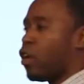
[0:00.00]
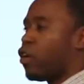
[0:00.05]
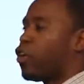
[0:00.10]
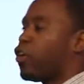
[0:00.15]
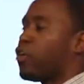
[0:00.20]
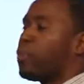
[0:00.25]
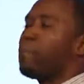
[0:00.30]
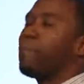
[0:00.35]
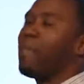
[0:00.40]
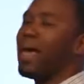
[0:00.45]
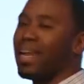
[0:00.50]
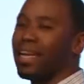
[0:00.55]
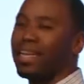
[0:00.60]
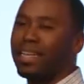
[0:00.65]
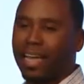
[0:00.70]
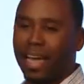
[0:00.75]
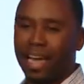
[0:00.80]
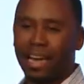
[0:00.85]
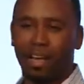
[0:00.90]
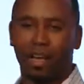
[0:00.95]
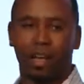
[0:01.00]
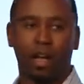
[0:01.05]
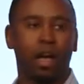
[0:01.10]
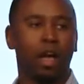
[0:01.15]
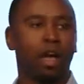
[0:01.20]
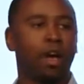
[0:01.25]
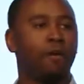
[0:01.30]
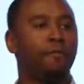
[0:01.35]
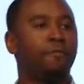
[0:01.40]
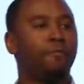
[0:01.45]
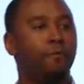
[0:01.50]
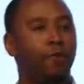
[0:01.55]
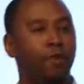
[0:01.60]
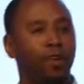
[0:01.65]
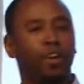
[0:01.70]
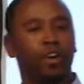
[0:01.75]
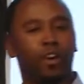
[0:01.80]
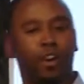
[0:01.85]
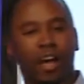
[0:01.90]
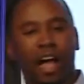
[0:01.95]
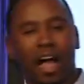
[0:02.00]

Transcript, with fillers: good metadata for your